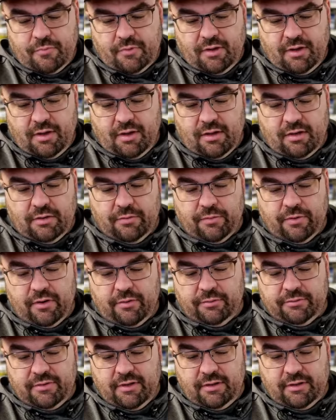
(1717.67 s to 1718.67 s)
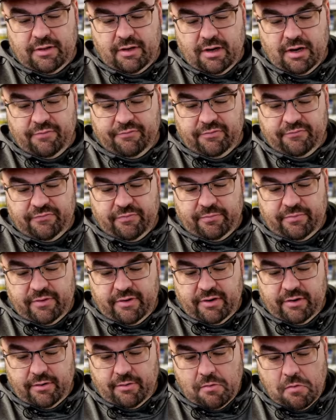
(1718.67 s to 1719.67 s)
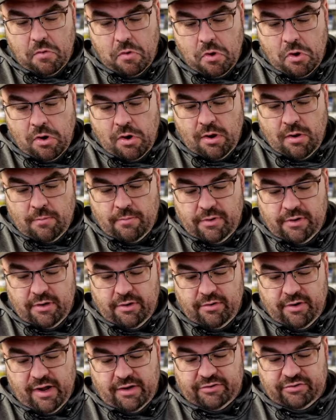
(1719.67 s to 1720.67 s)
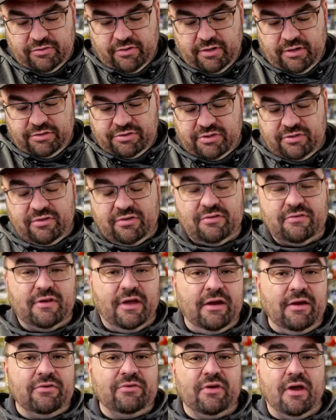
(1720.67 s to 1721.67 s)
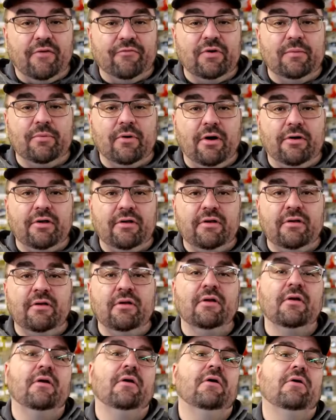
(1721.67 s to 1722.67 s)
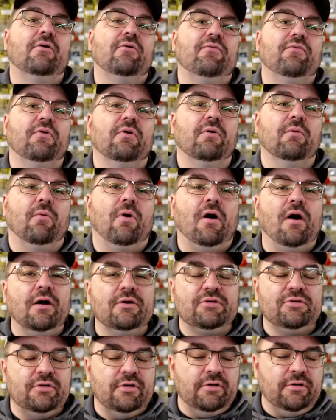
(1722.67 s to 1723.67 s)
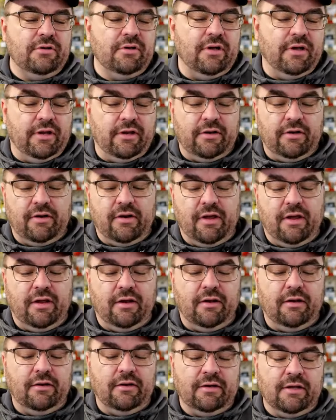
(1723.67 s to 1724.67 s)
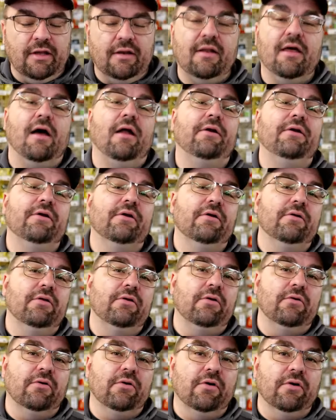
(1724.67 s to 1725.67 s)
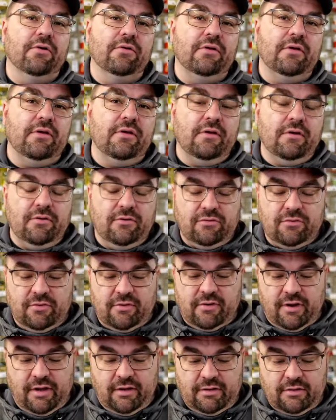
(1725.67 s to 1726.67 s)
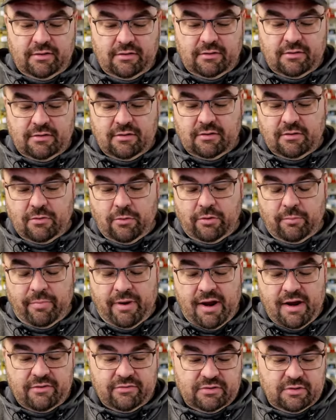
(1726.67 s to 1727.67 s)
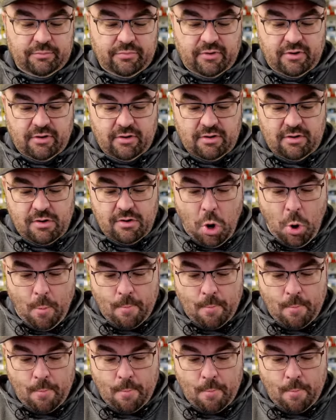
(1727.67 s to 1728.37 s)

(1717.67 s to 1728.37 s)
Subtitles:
and we'll take care of it from there. But congratulations. Thanks, everybody, for watching and getting on here a little early so that I could go to basketball.